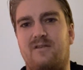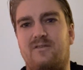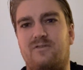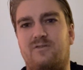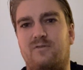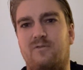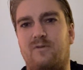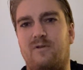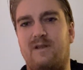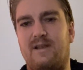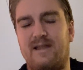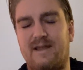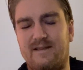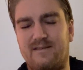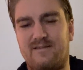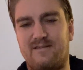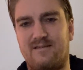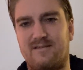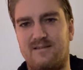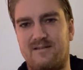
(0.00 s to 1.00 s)
to
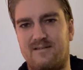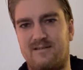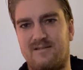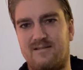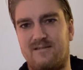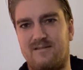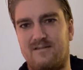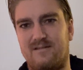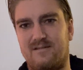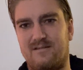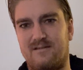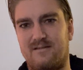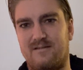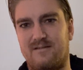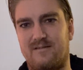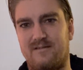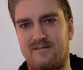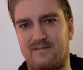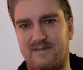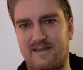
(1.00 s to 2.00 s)
let
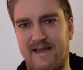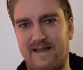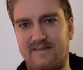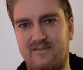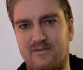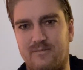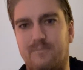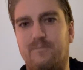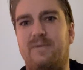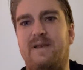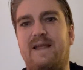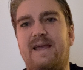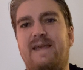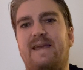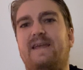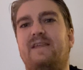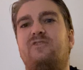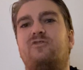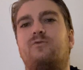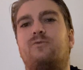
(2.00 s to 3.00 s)
that play
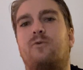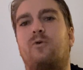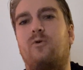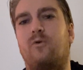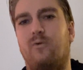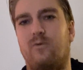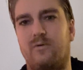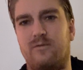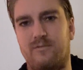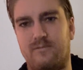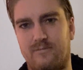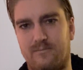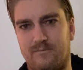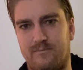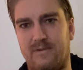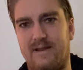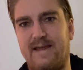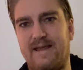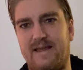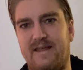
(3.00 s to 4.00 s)
its role,
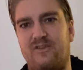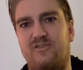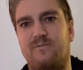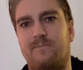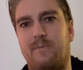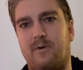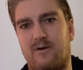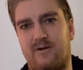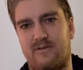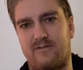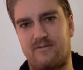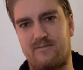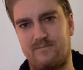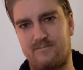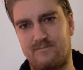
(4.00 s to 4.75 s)
play its part.